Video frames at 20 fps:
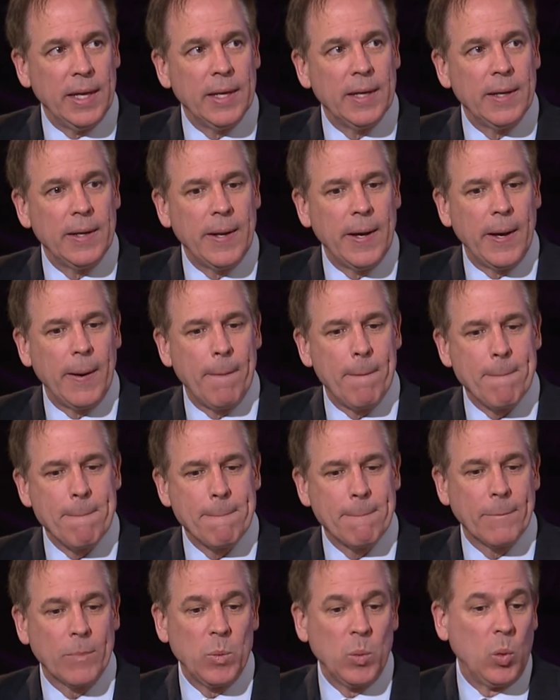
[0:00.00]
and um,
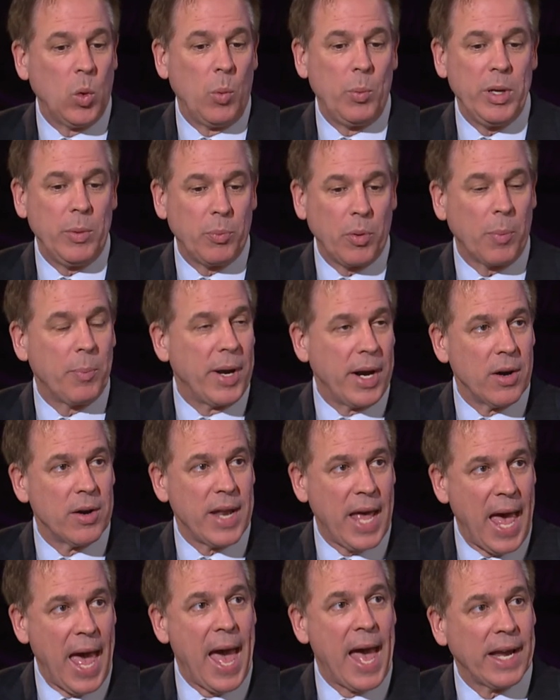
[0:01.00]
we'll be
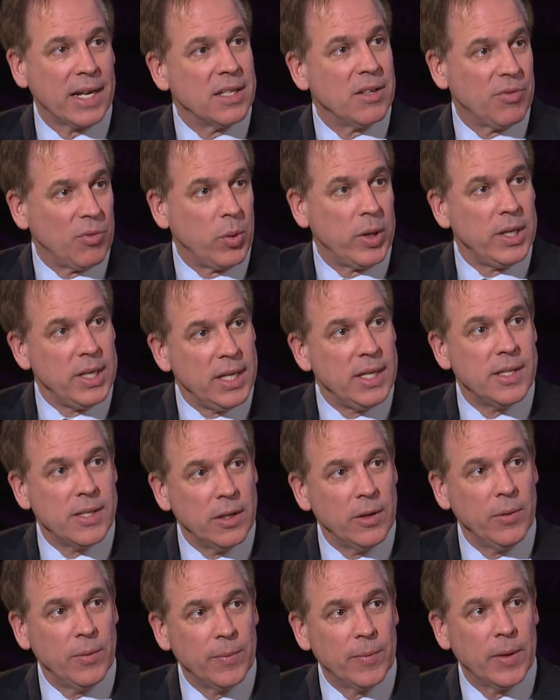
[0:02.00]
prepared to act if we need
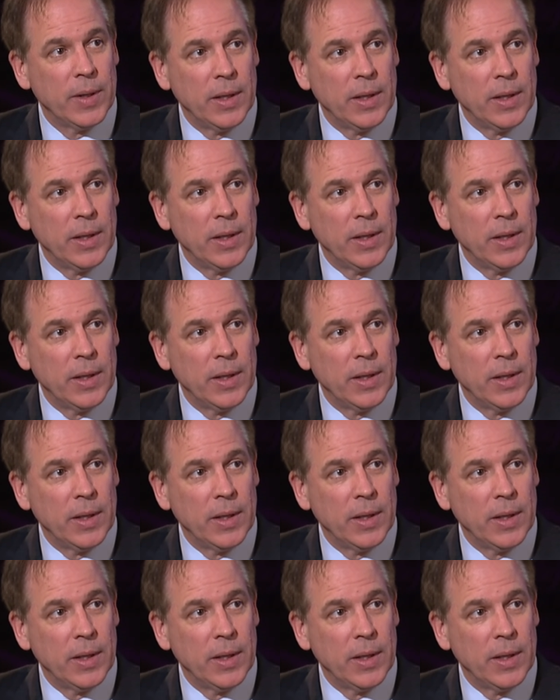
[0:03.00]
to.